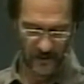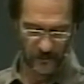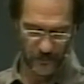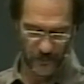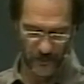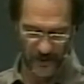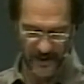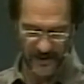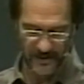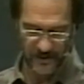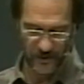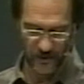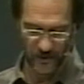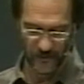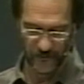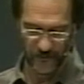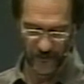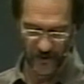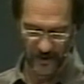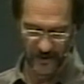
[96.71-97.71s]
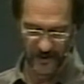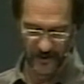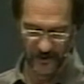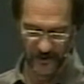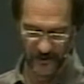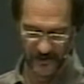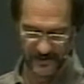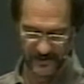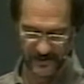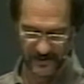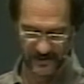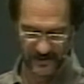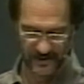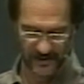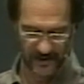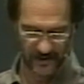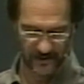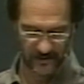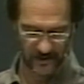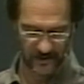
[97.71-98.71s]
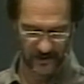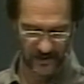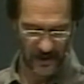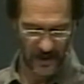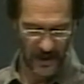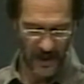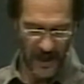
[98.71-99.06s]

pray to your Father who is in secret,